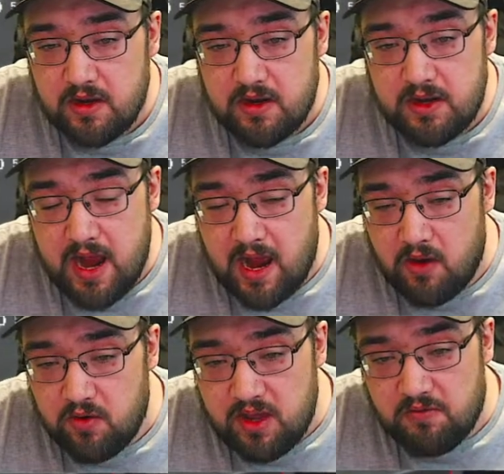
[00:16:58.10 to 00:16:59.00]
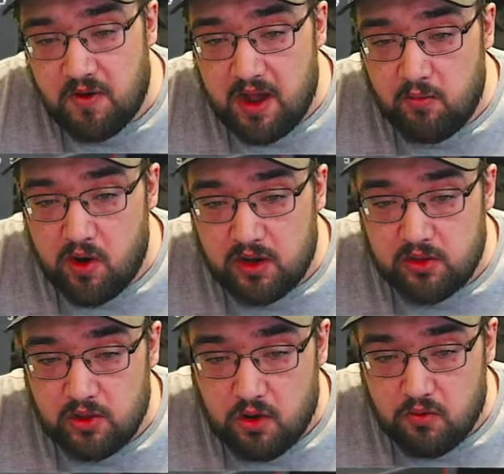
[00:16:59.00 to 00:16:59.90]
Now, if I want to
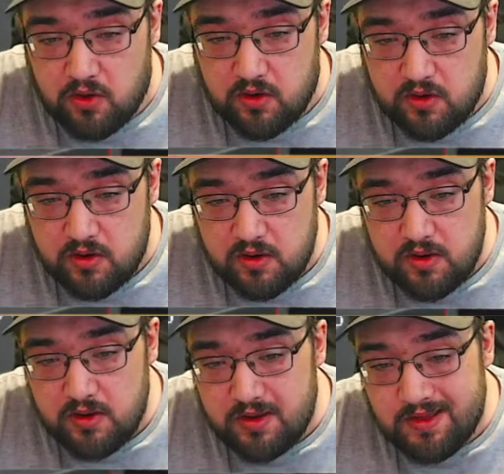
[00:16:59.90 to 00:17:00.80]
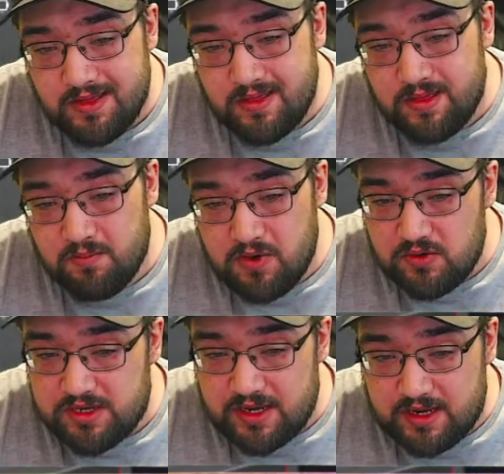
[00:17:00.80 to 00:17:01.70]
lower the
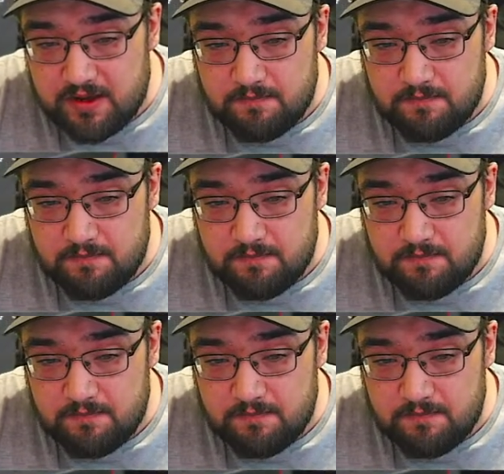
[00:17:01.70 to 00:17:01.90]
music,